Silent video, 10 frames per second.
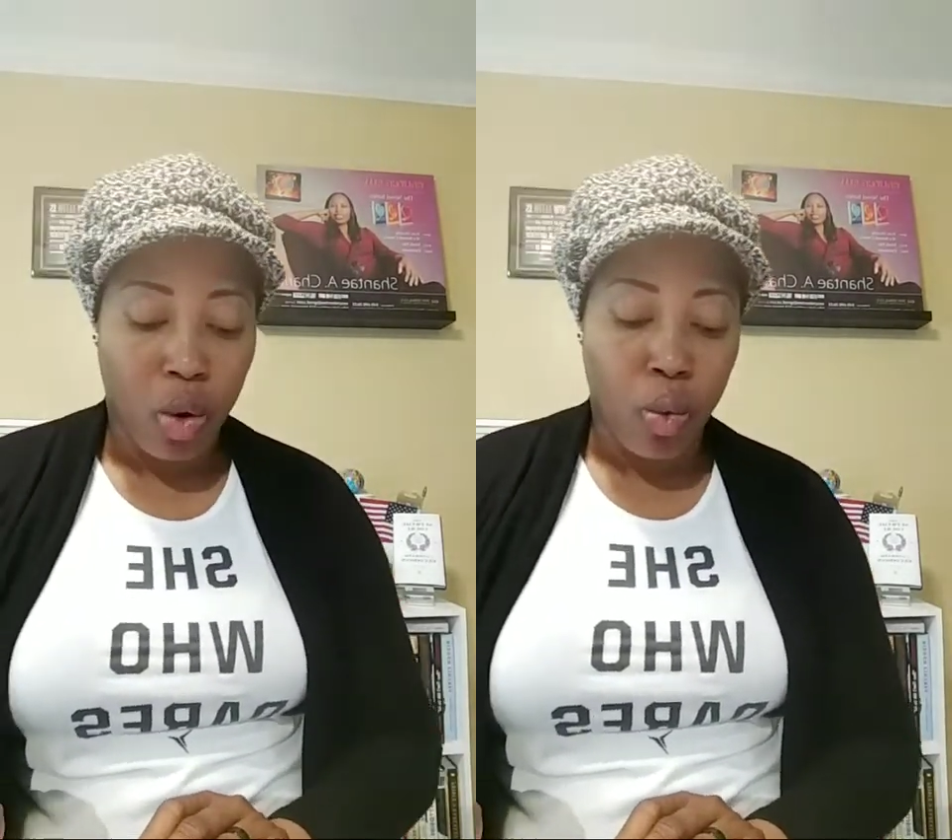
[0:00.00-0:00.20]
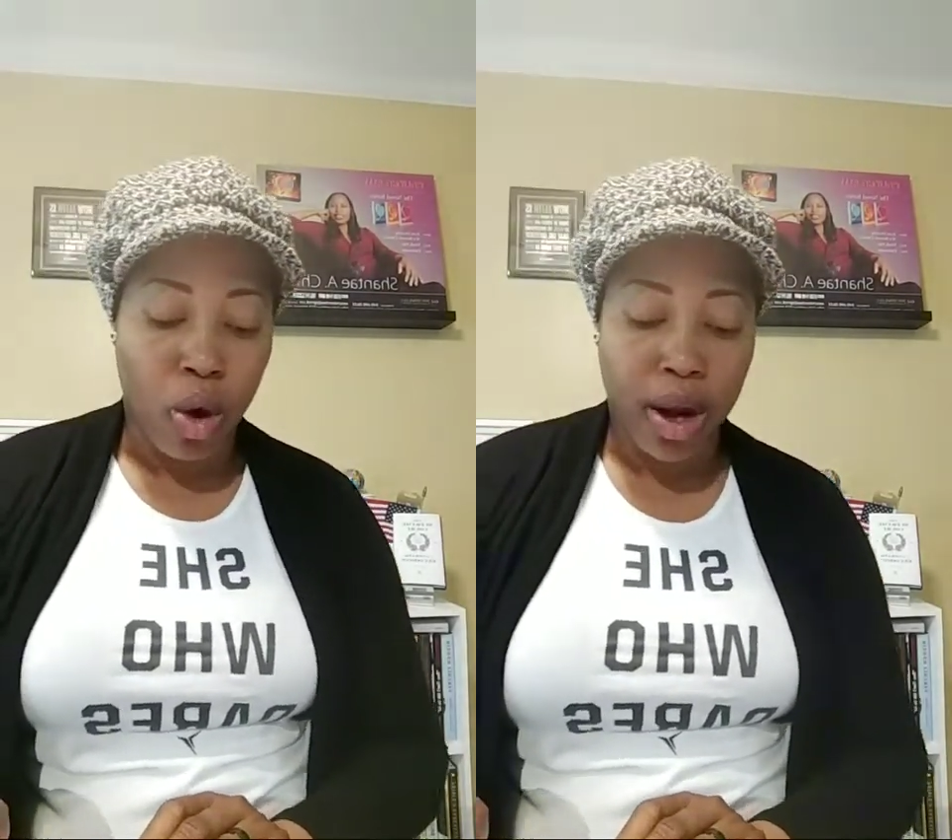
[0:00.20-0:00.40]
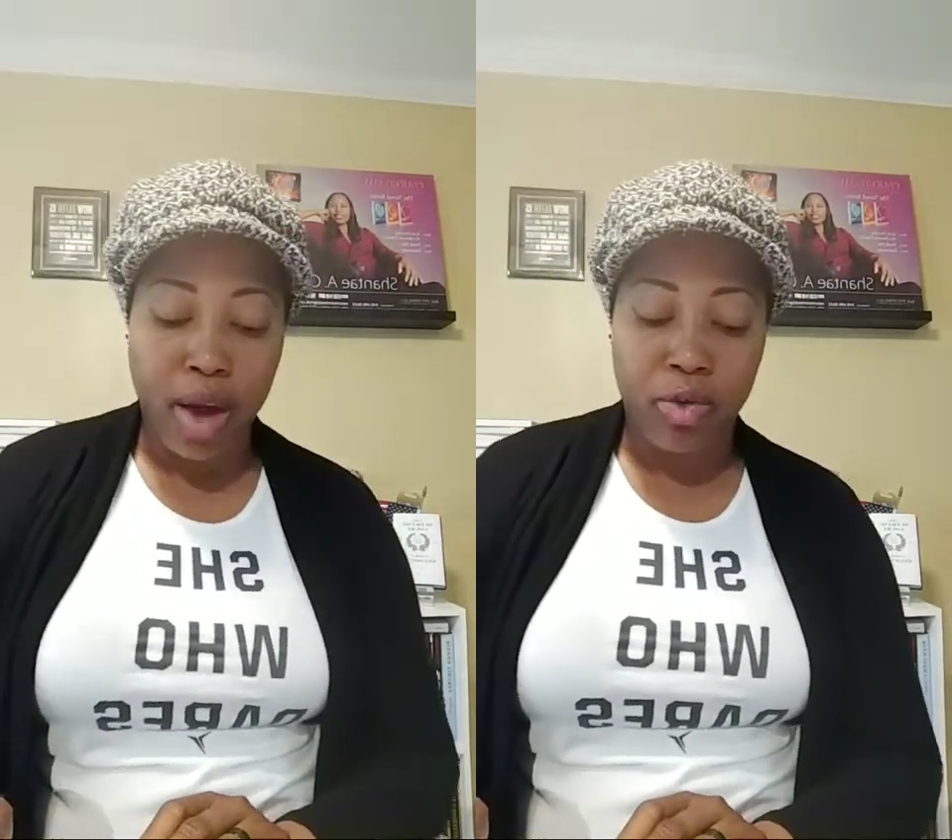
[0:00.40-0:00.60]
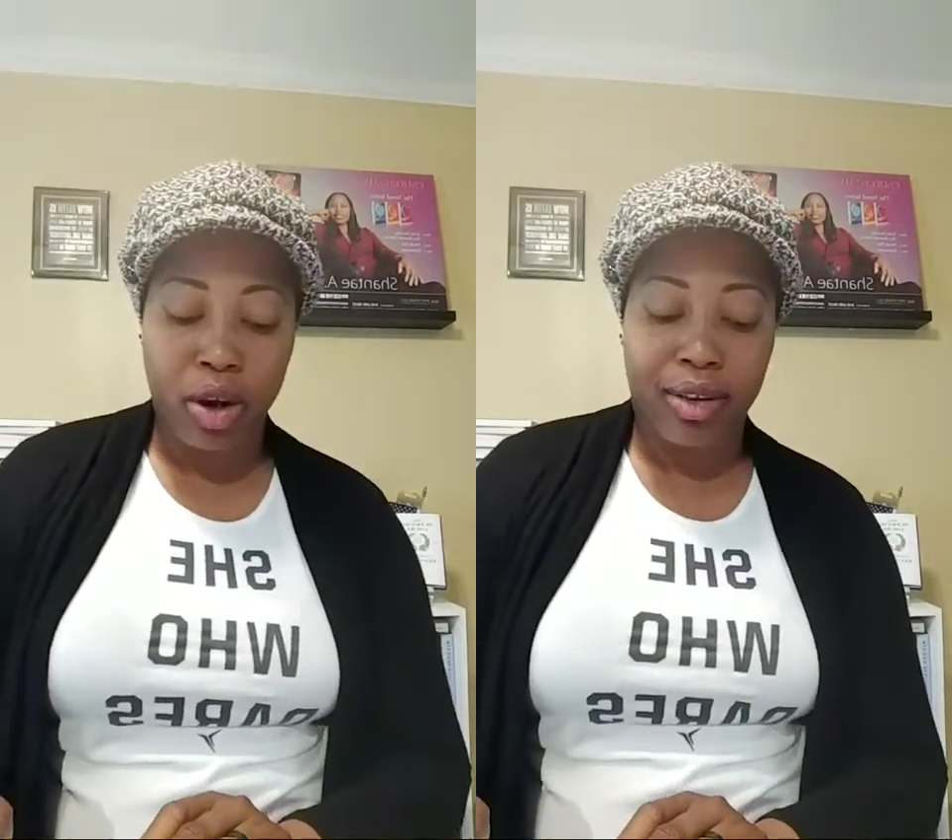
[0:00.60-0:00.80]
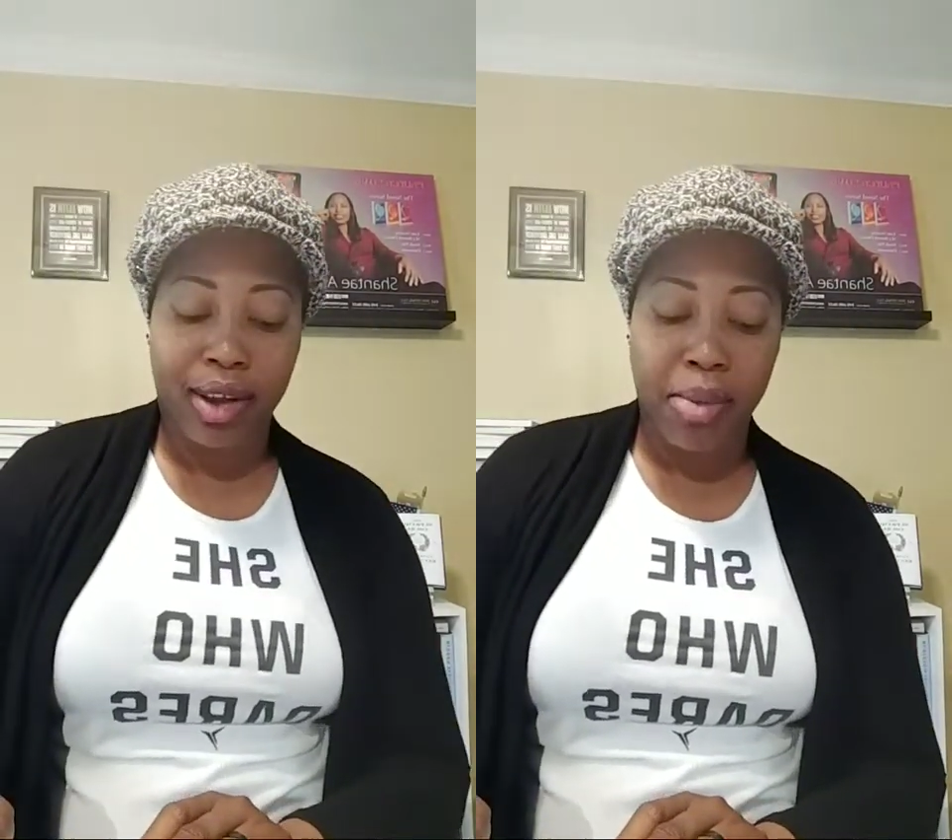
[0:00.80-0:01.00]
Whatever
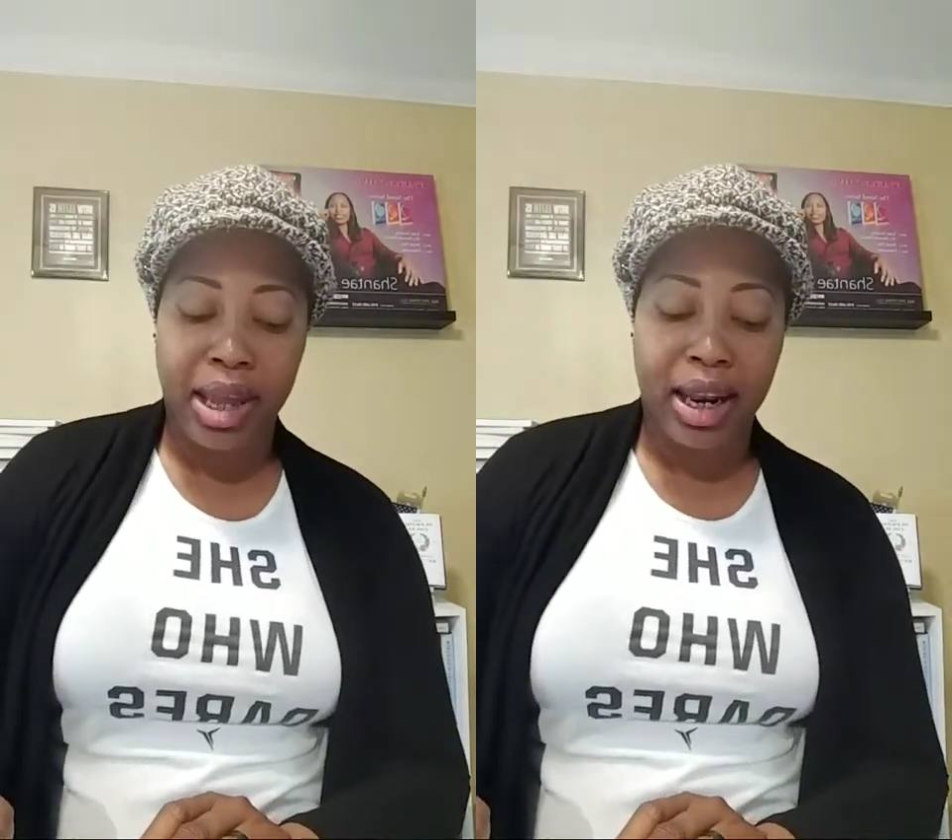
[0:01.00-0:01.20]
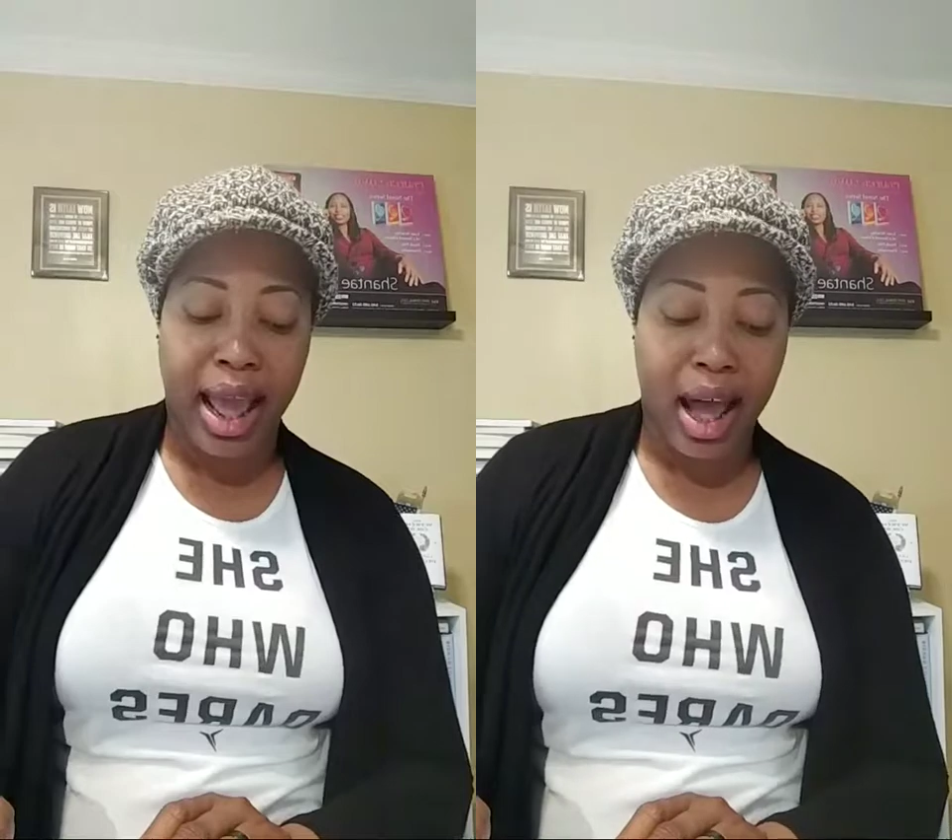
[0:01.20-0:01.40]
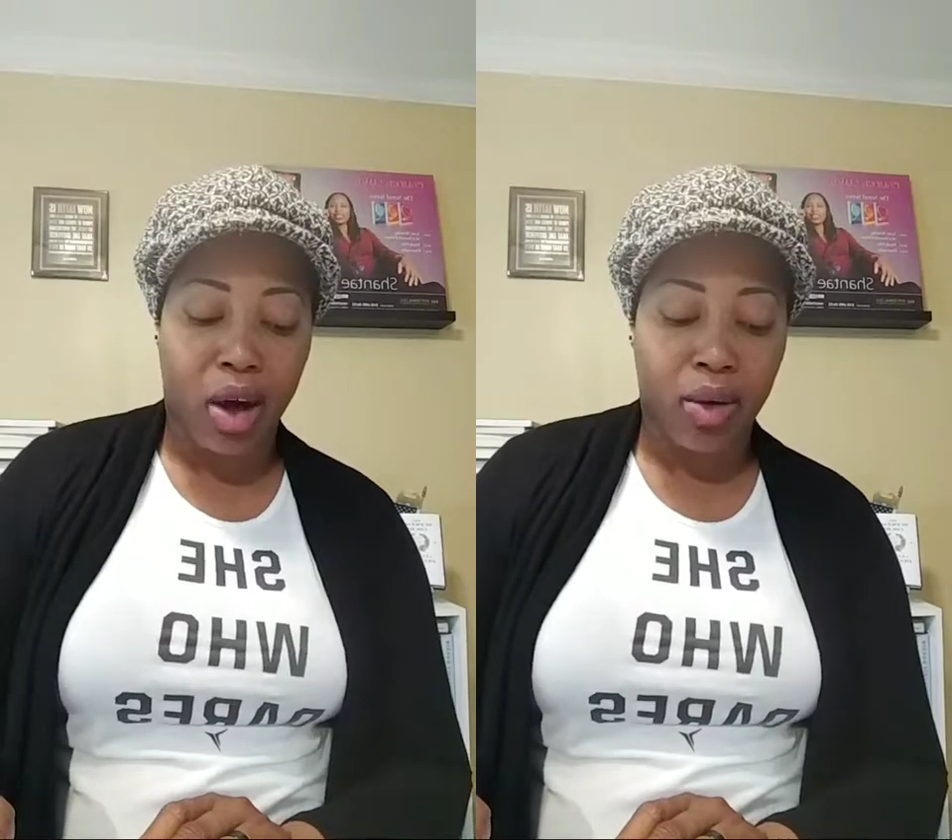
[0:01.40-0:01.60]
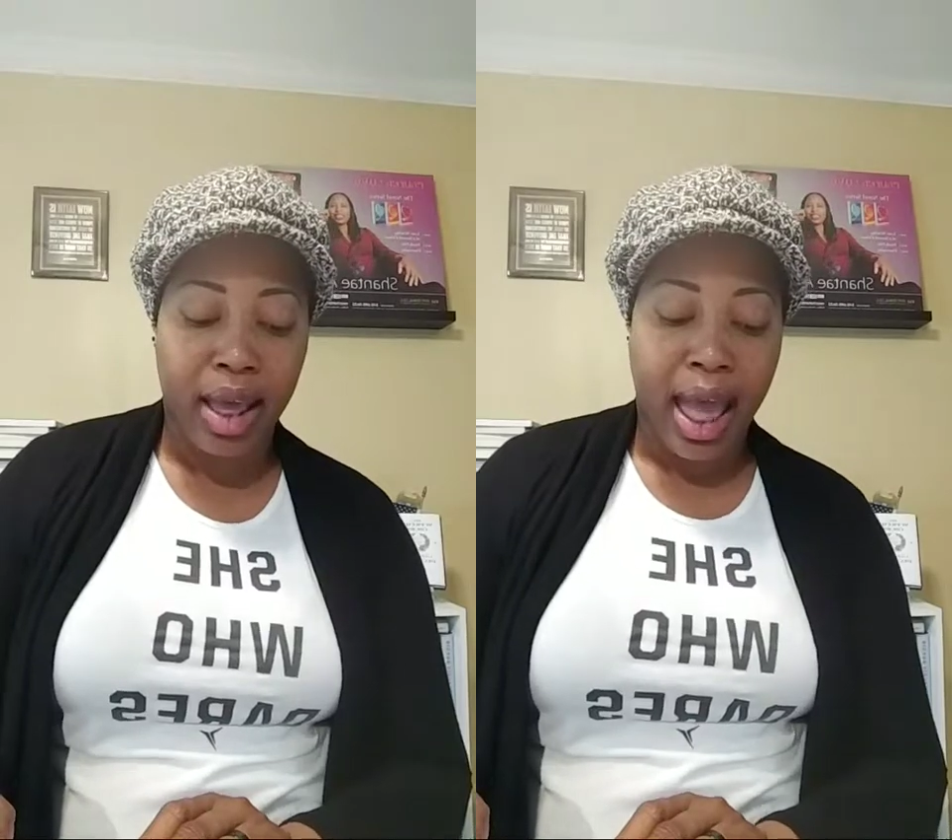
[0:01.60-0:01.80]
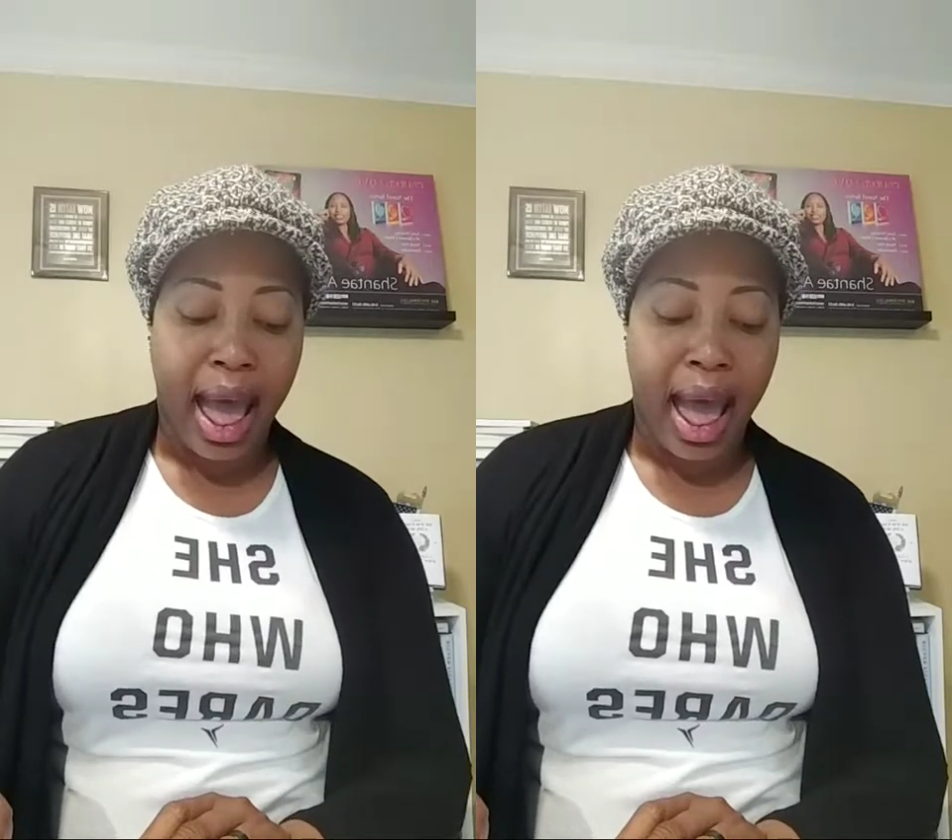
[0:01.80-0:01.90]
is coming now,